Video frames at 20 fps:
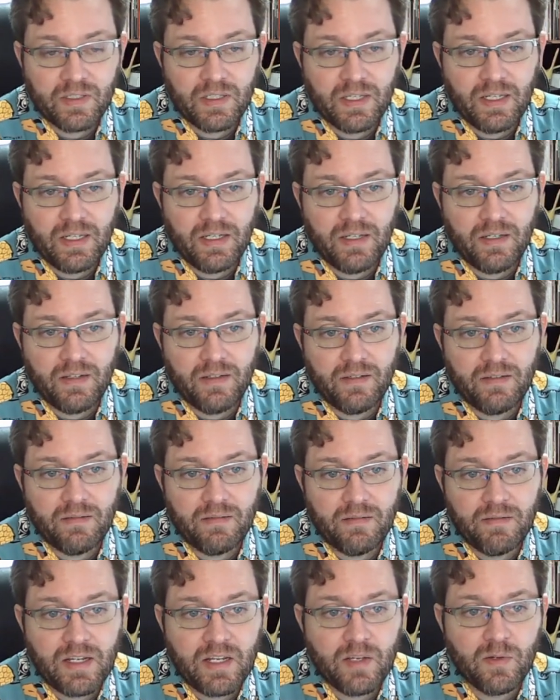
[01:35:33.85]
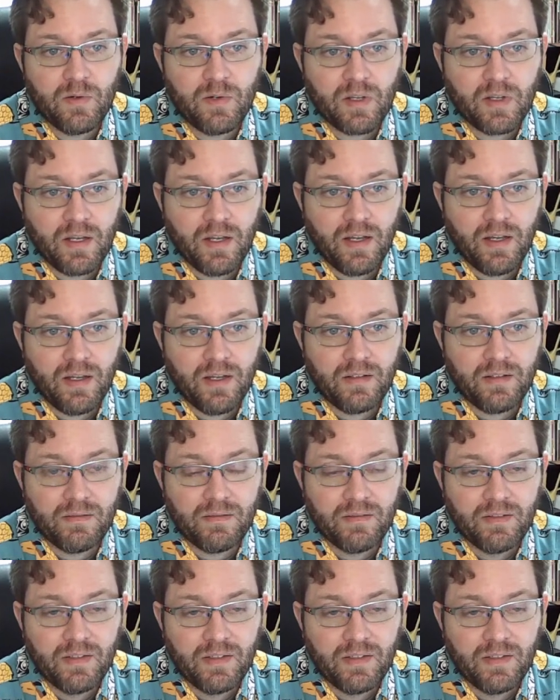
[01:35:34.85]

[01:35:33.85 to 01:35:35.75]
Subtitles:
neocon,